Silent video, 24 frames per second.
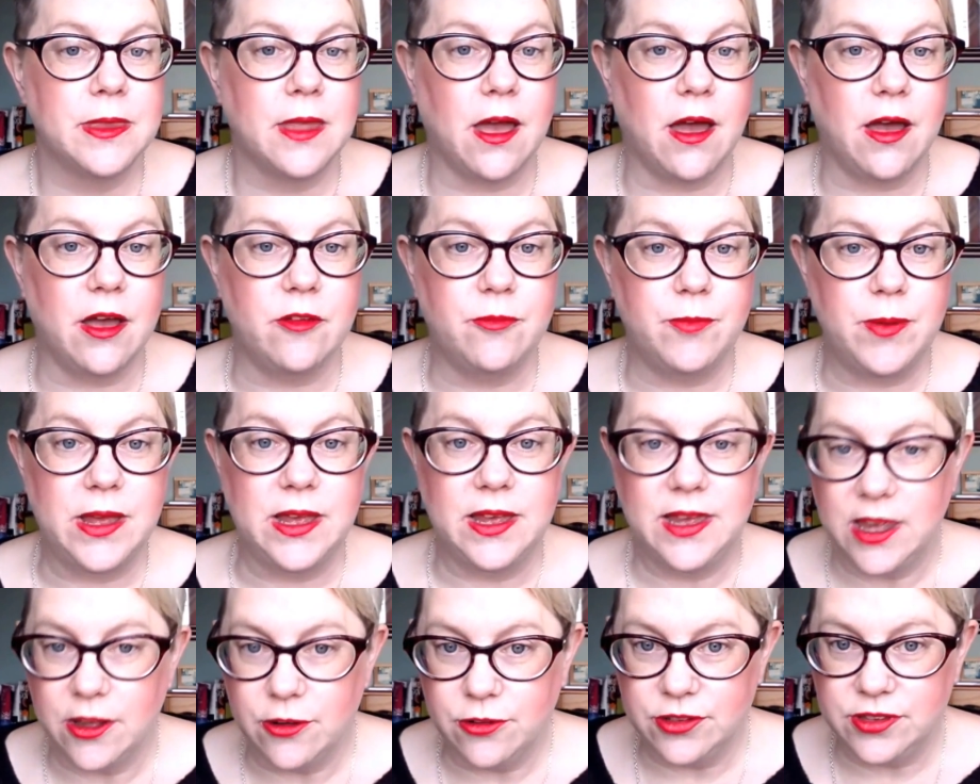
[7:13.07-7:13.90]
I've been
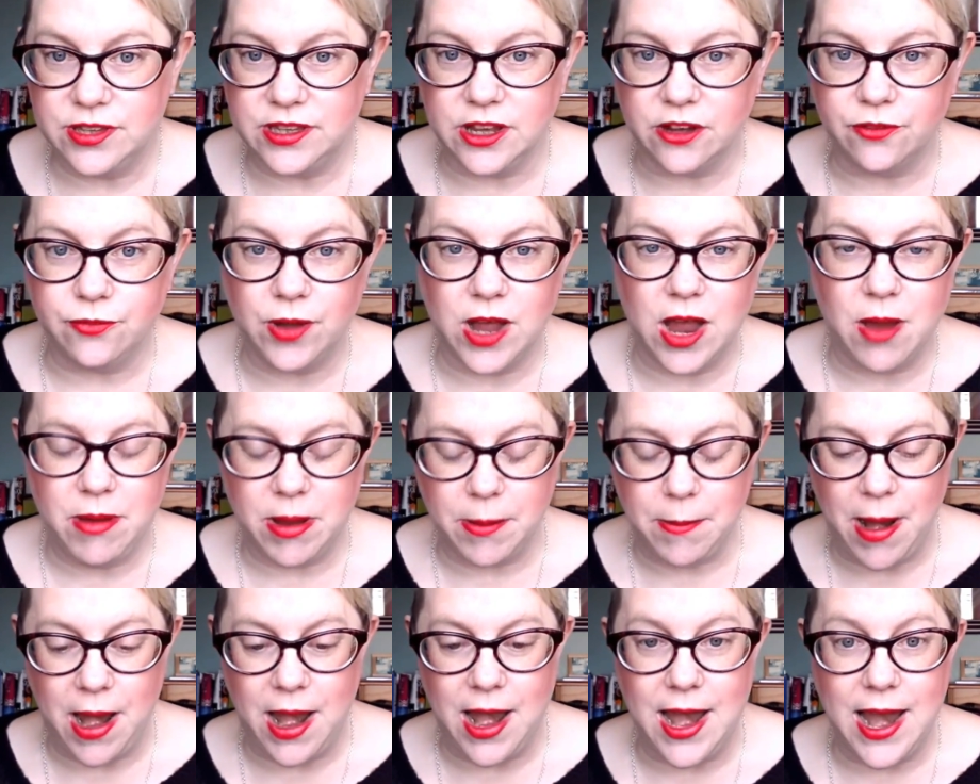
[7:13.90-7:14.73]
guilty of wearing
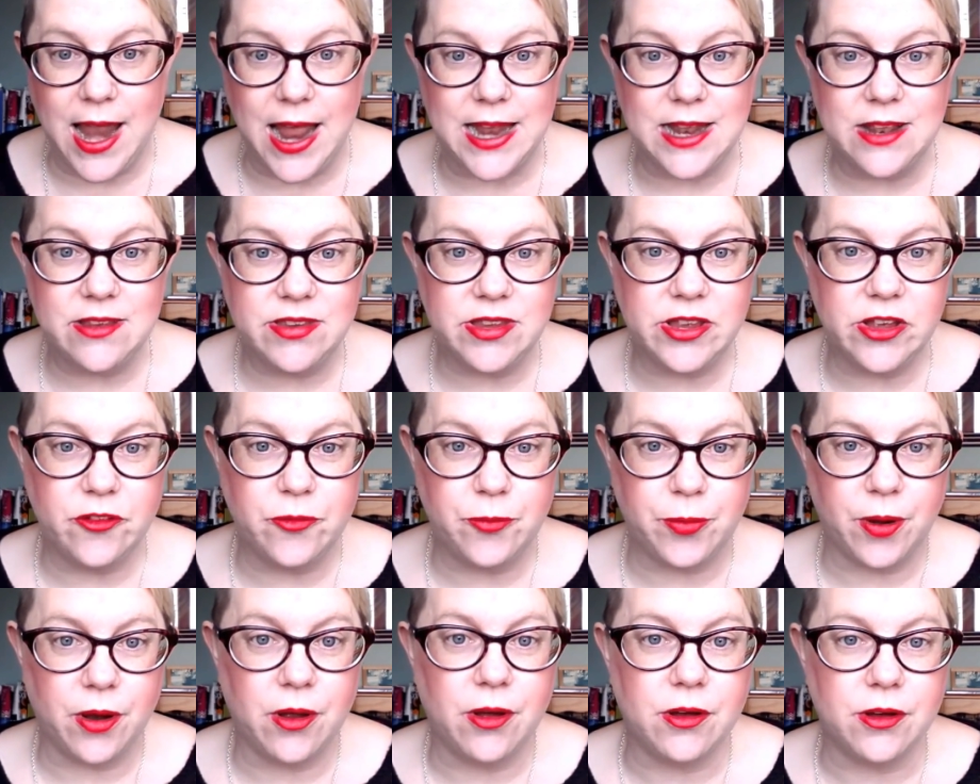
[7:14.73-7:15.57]
plenty of
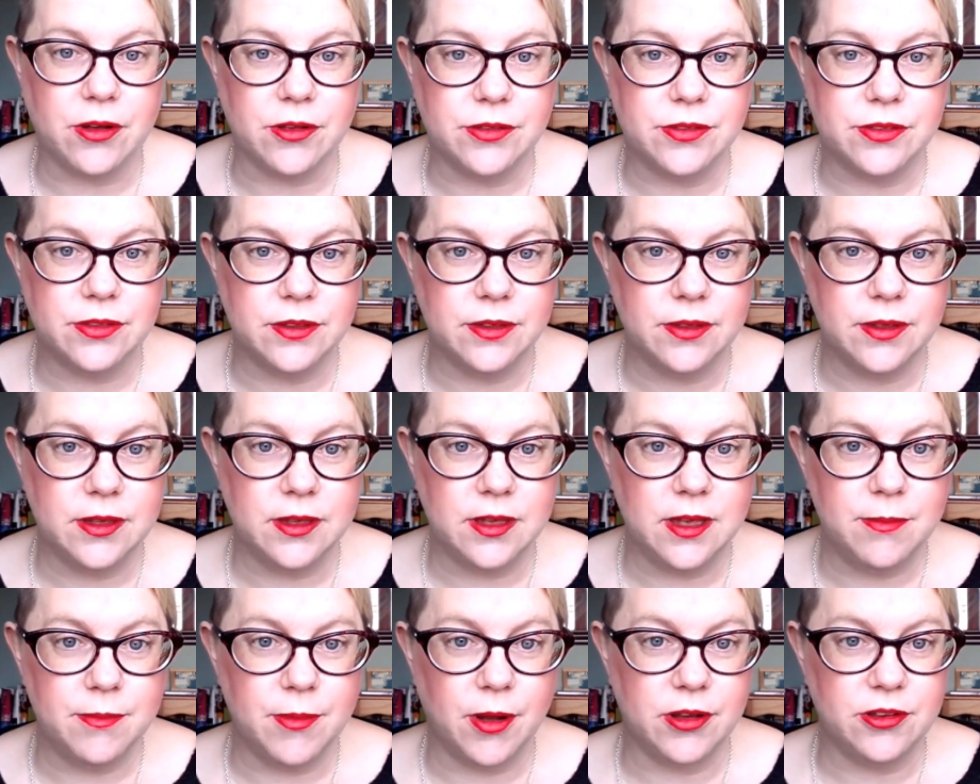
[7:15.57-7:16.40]
bras
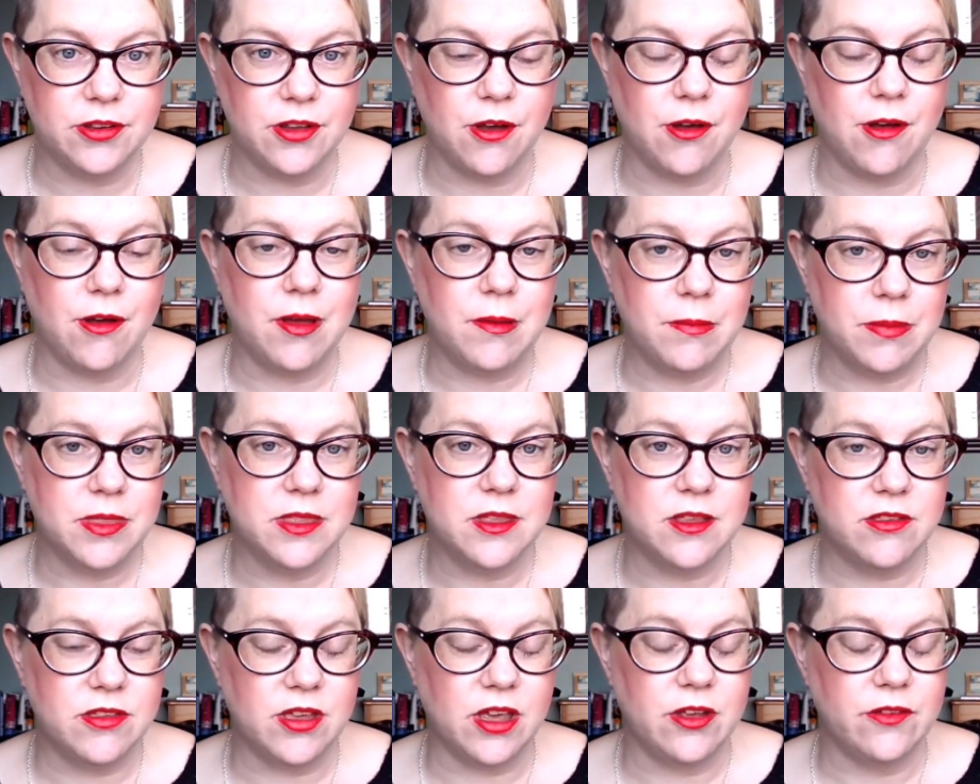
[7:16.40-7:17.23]
in my time
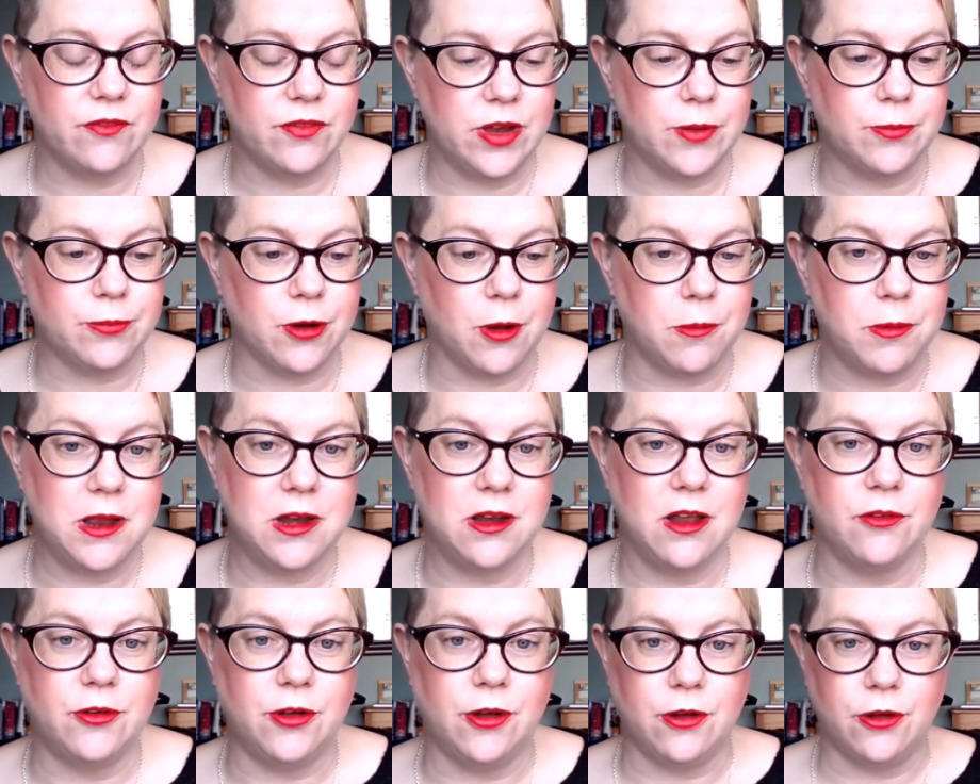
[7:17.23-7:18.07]
that don't fit properly,
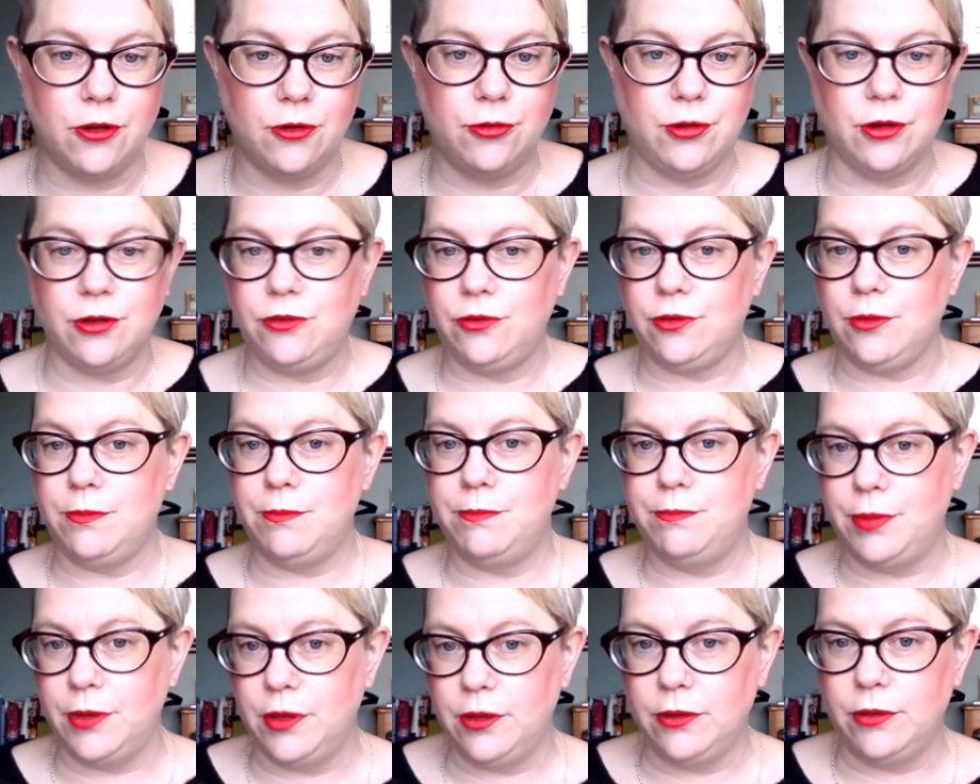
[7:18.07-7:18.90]
and I've got quadra
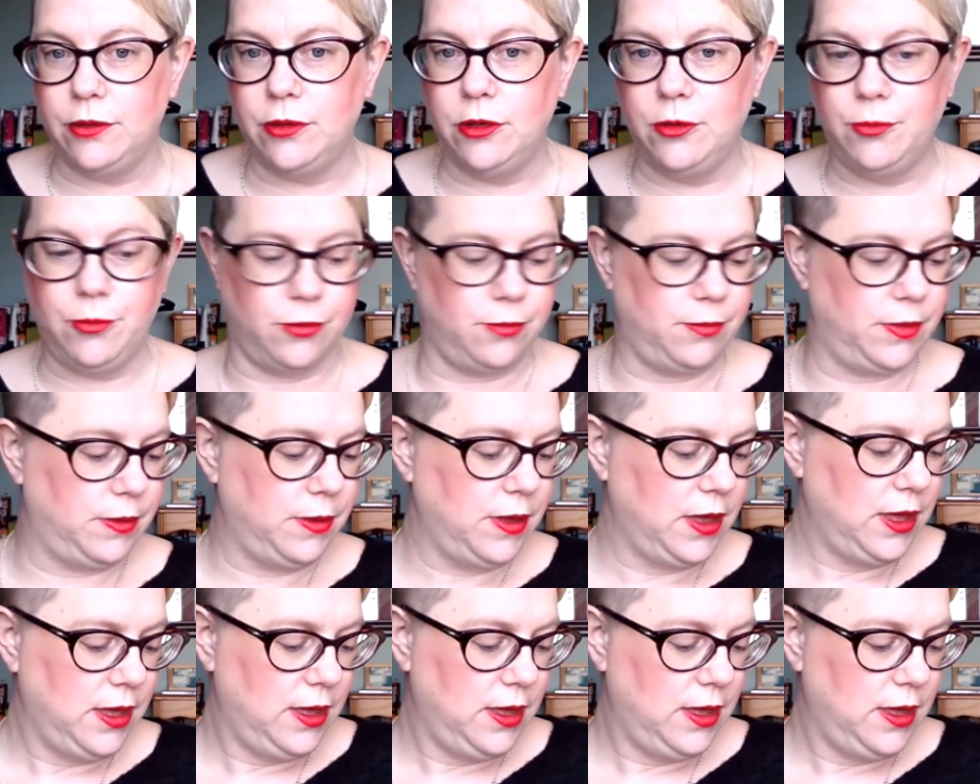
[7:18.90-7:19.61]
boob, or my